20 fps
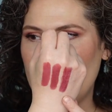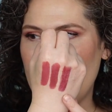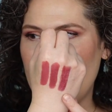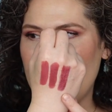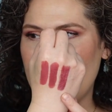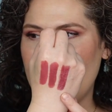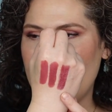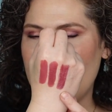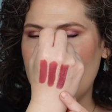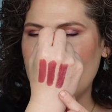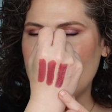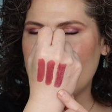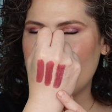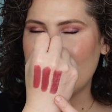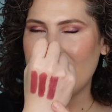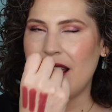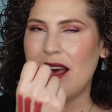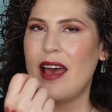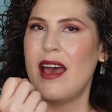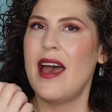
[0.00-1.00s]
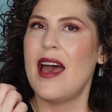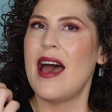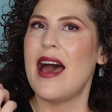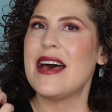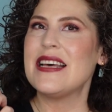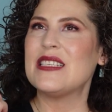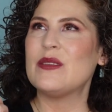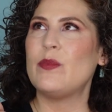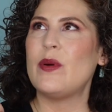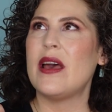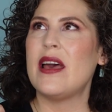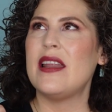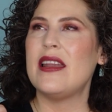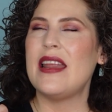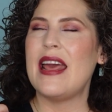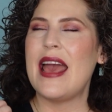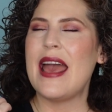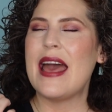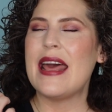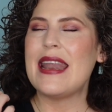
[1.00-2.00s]
But this has
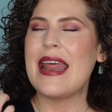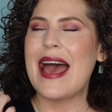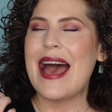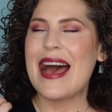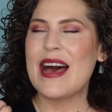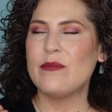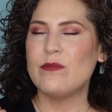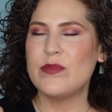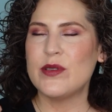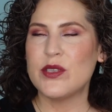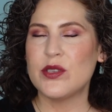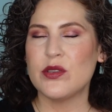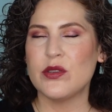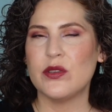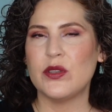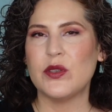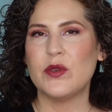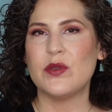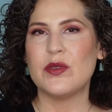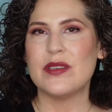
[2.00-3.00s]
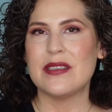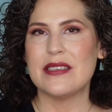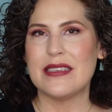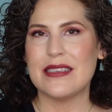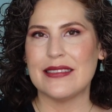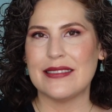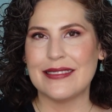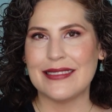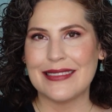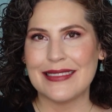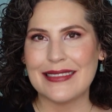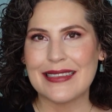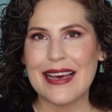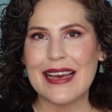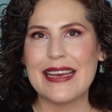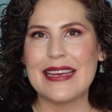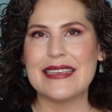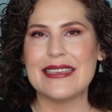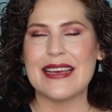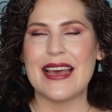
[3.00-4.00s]
been an absolute
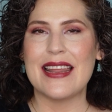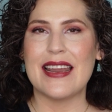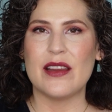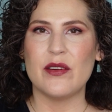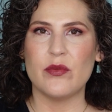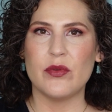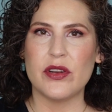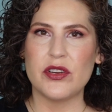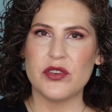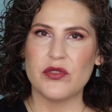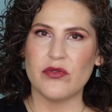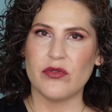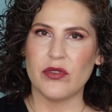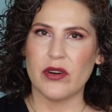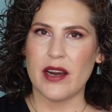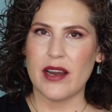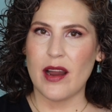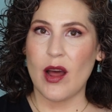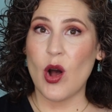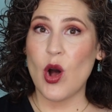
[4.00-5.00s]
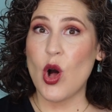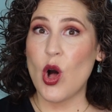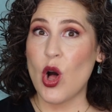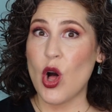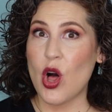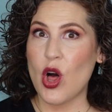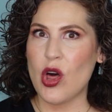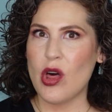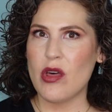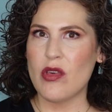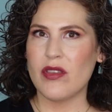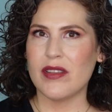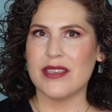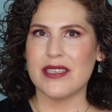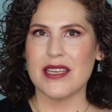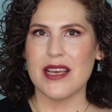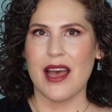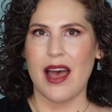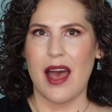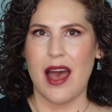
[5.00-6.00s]
delight and I reach for it all the
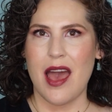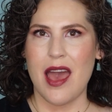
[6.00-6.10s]
time.